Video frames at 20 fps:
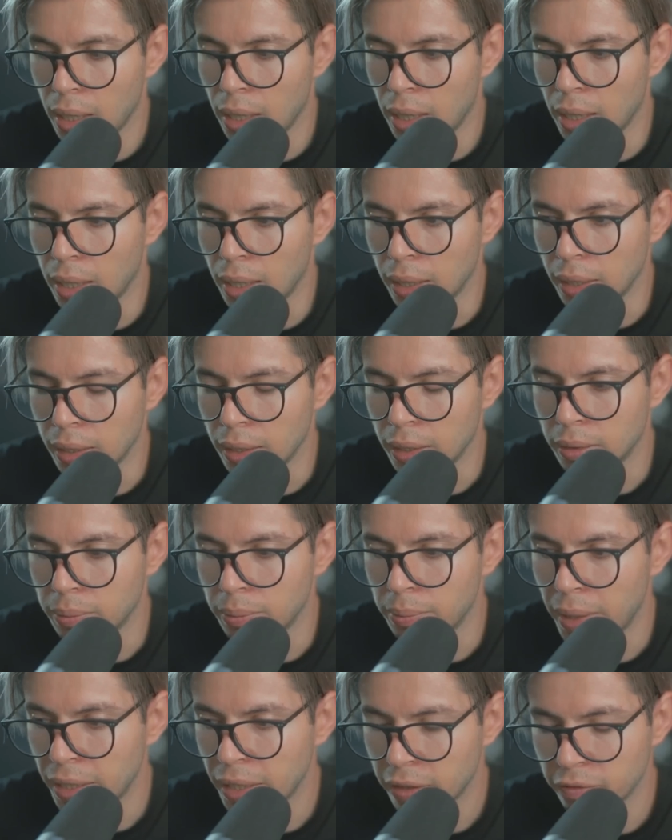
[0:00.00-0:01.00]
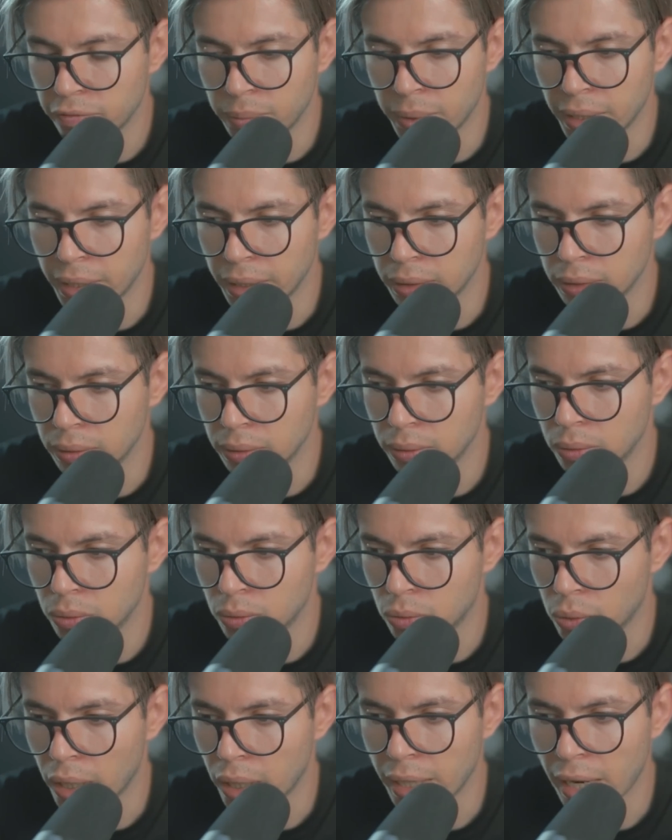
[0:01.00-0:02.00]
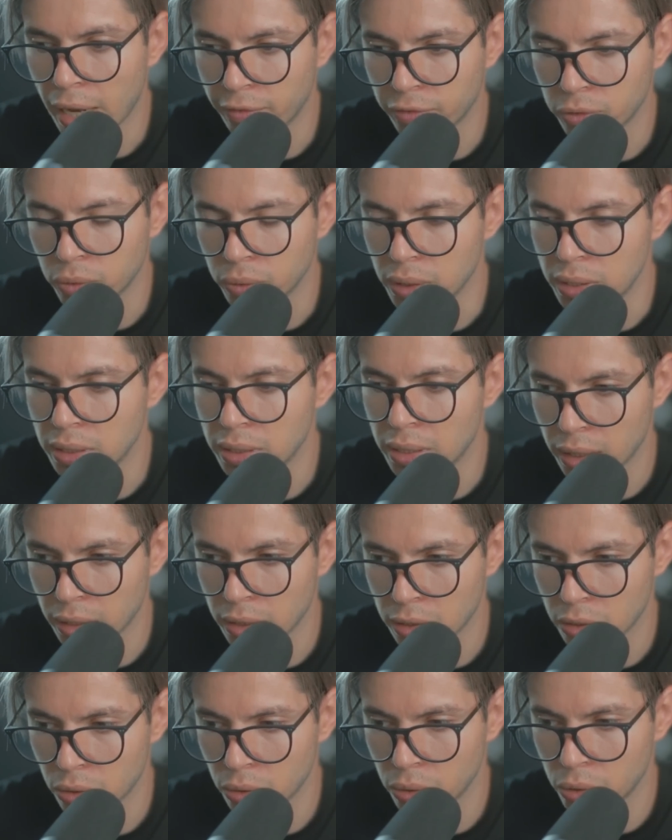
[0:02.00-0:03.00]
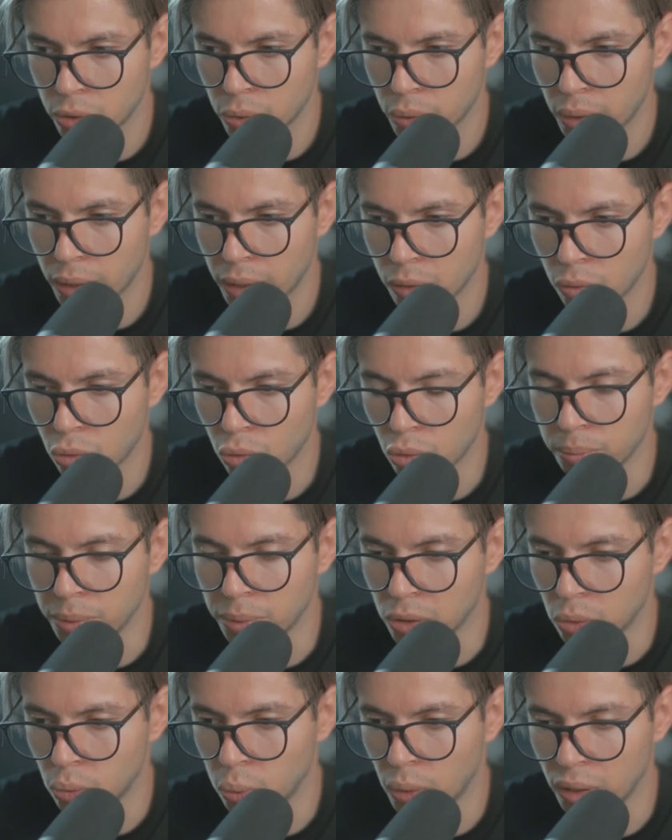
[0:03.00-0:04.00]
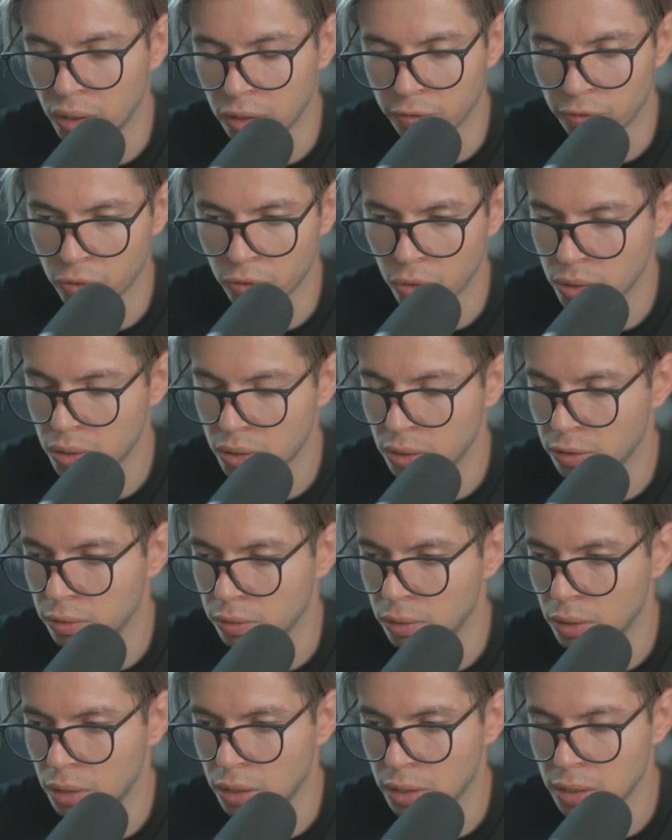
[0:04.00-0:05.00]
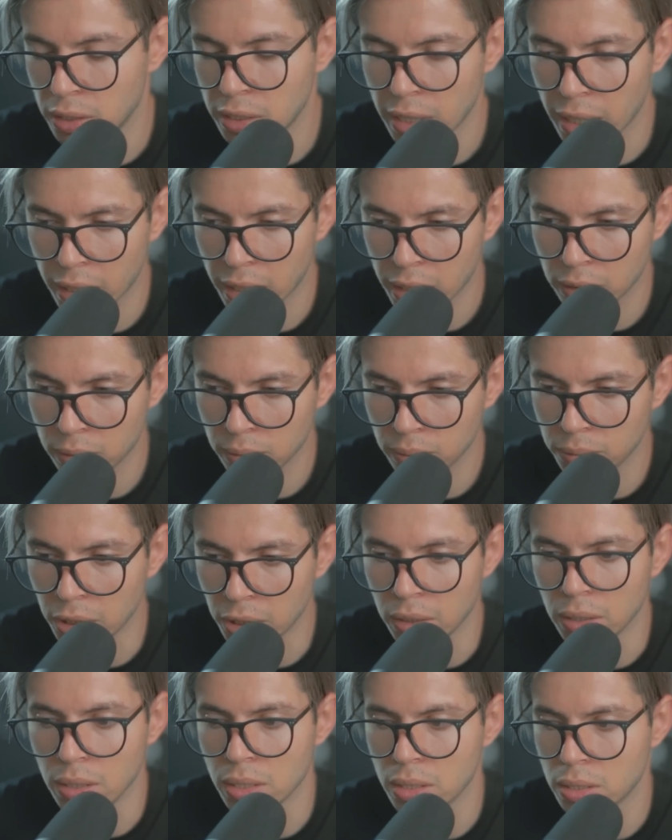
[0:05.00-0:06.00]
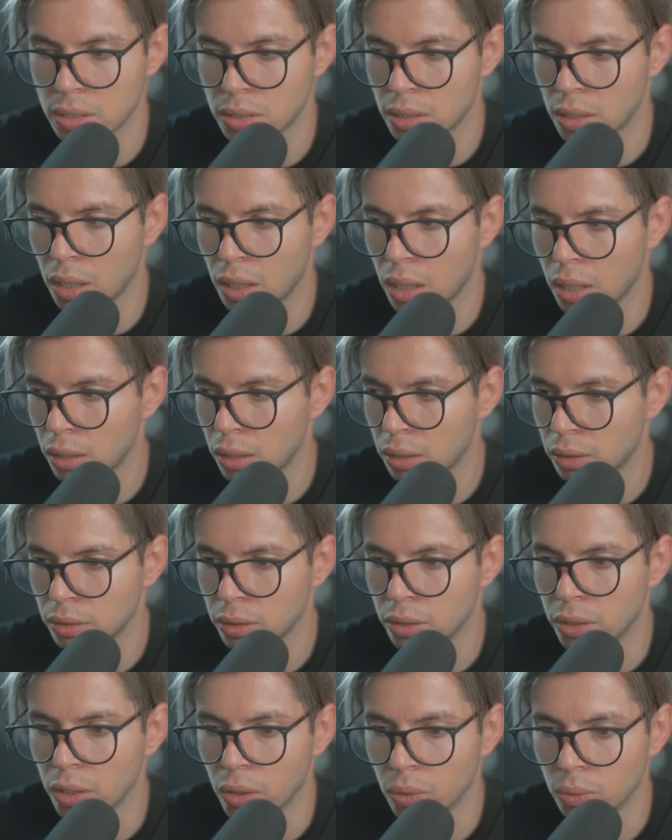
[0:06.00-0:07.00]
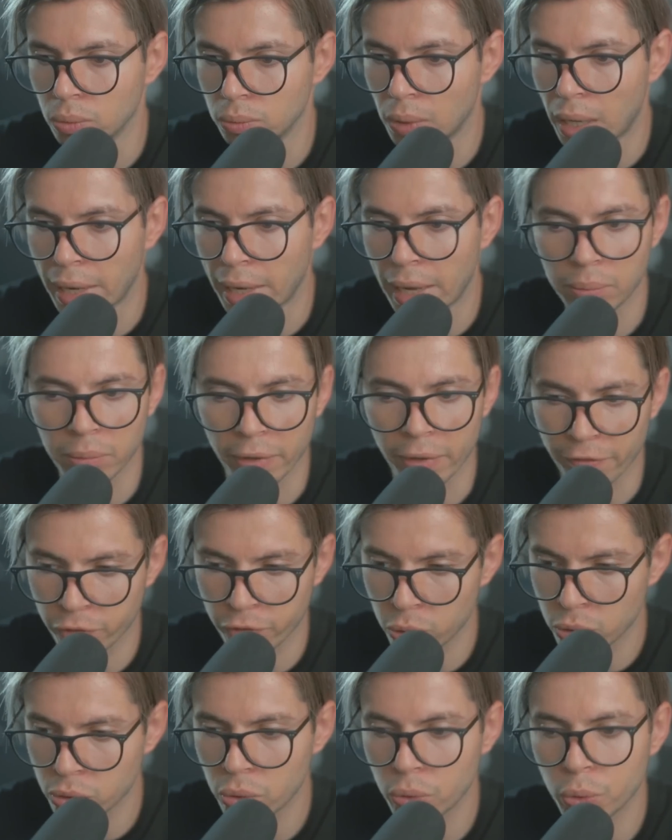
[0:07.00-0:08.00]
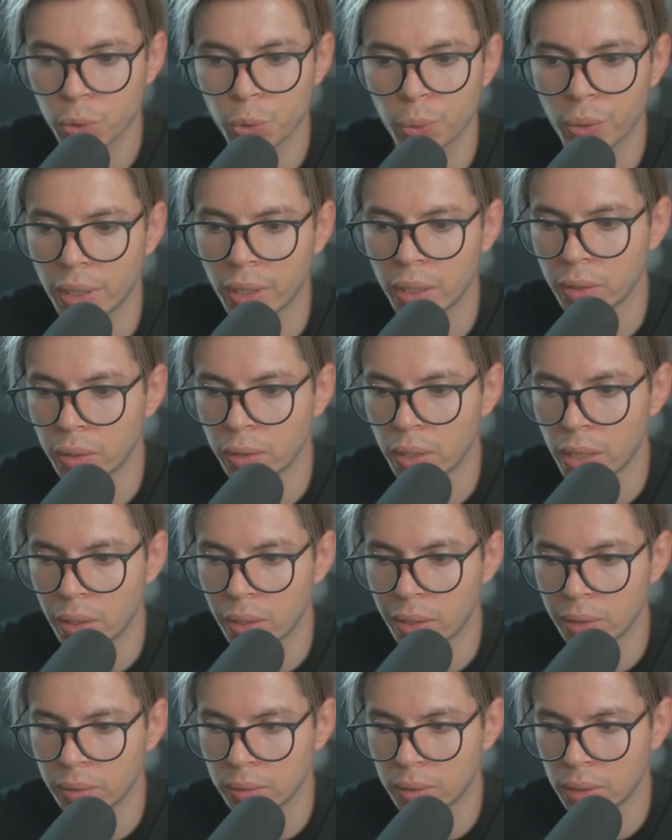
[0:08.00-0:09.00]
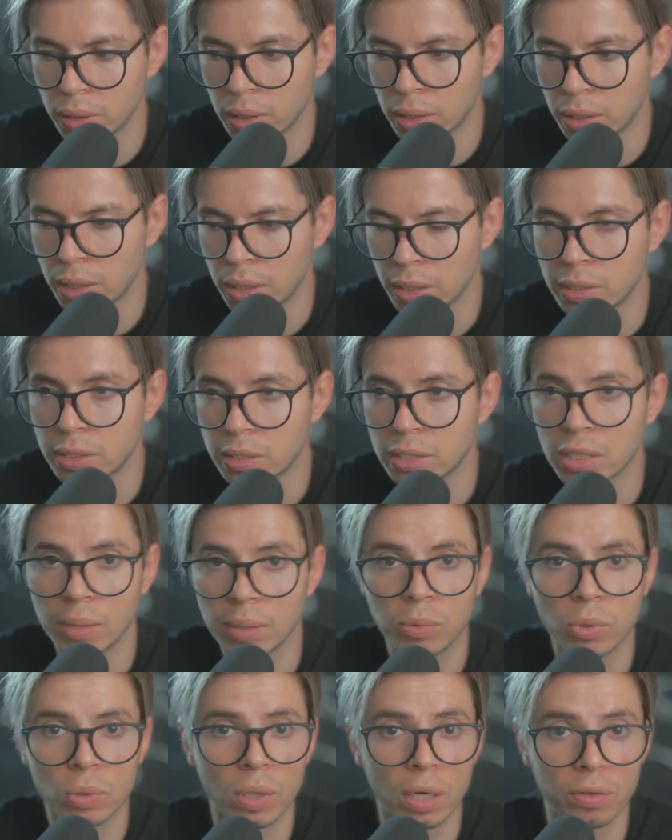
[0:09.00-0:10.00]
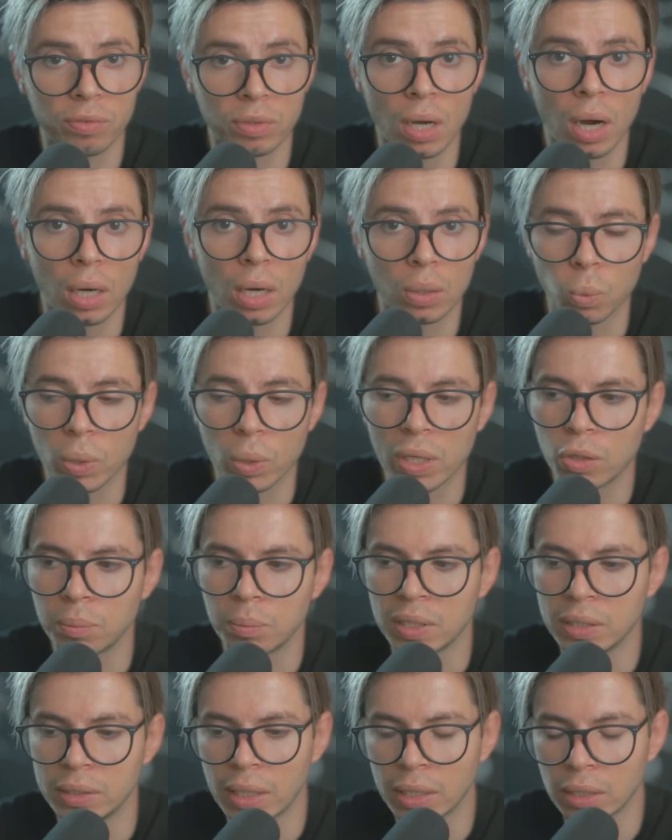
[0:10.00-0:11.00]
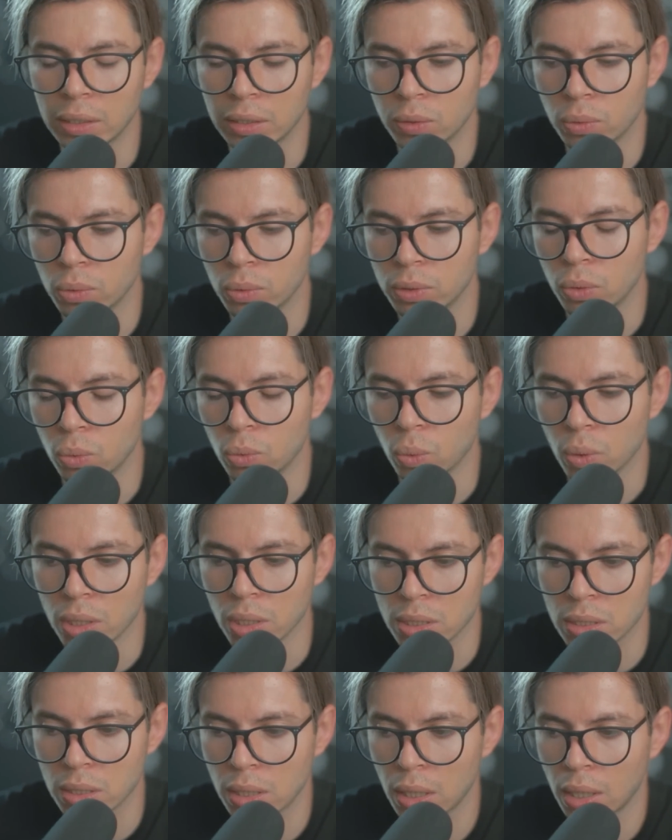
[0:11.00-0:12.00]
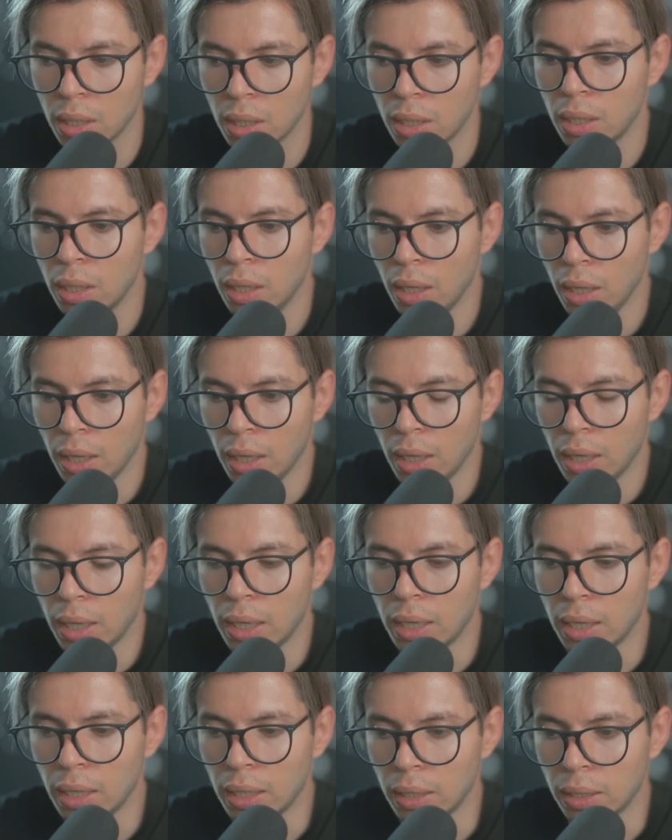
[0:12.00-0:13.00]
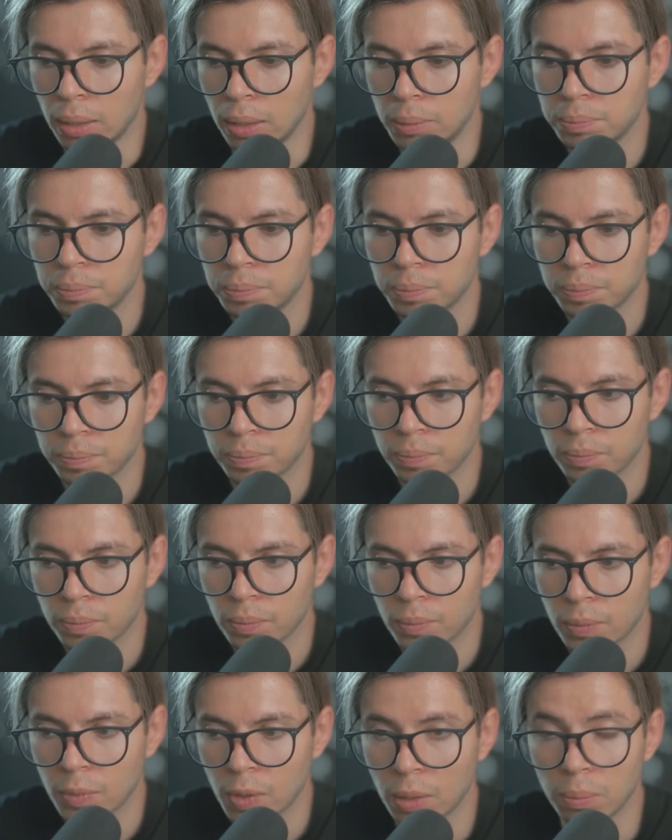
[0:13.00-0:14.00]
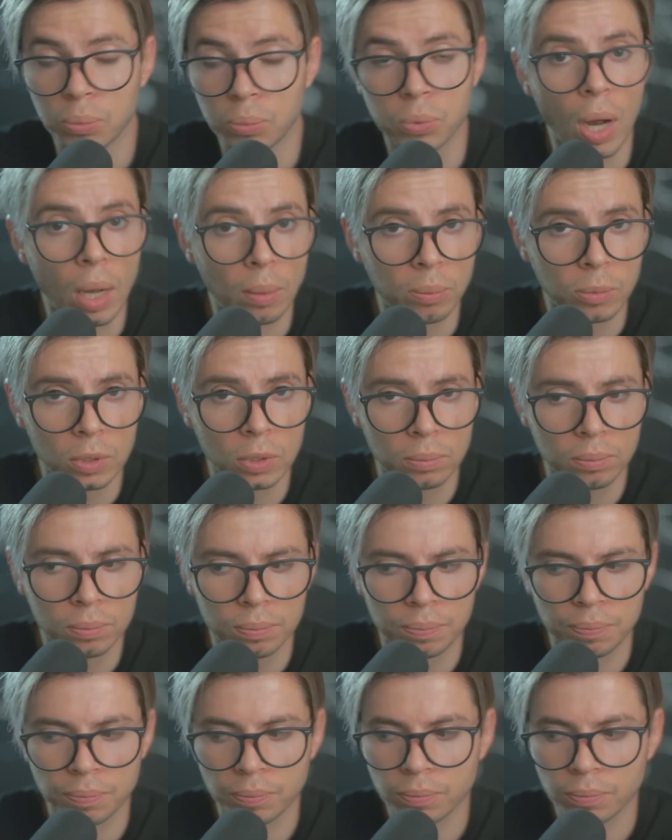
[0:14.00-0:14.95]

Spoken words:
It may have been right after the second surgery or between the first and second, because you know, I had my first surgery, it seemed to have gone well, but then there was a problem,